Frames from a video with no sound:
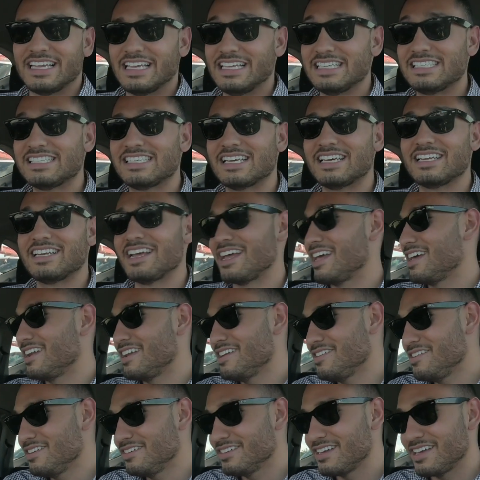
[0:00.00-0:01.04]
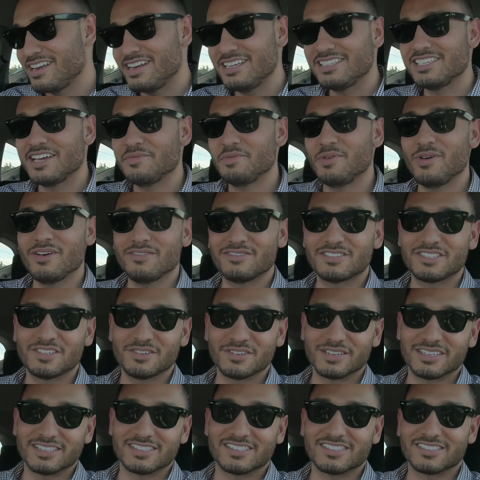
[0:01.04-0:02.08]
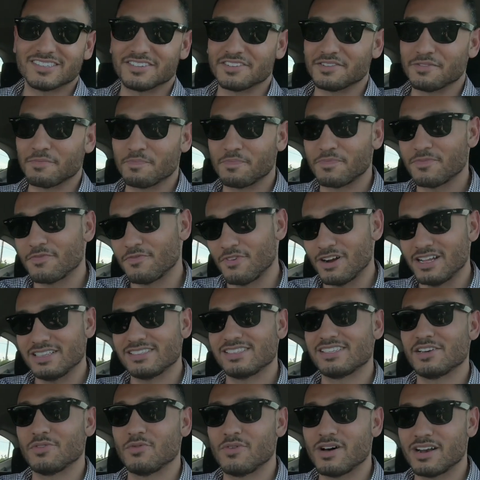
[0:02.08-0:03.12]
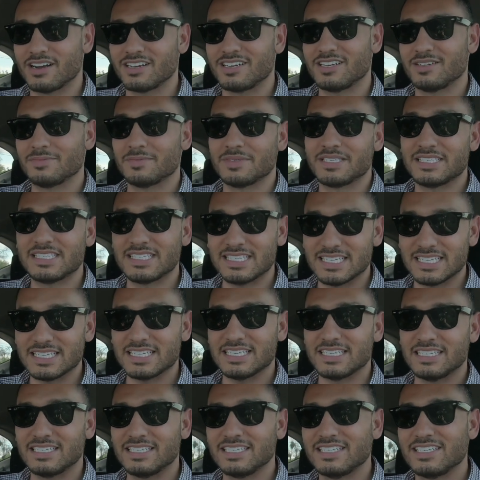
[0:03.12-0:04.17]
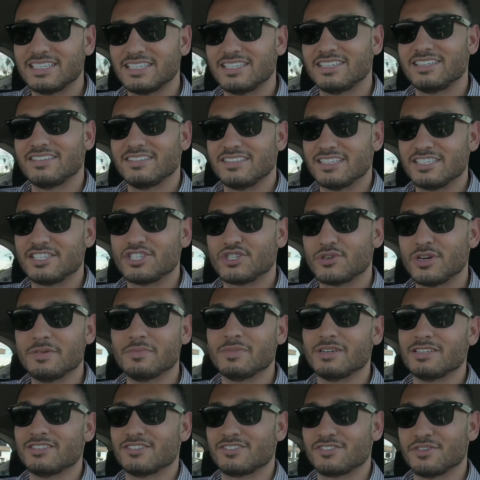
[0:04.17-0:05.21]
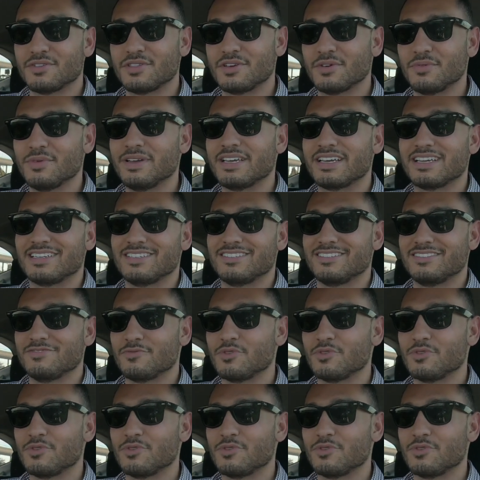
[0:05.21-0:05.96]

he said anytime you have students or friends that want to come see this treatment so that we can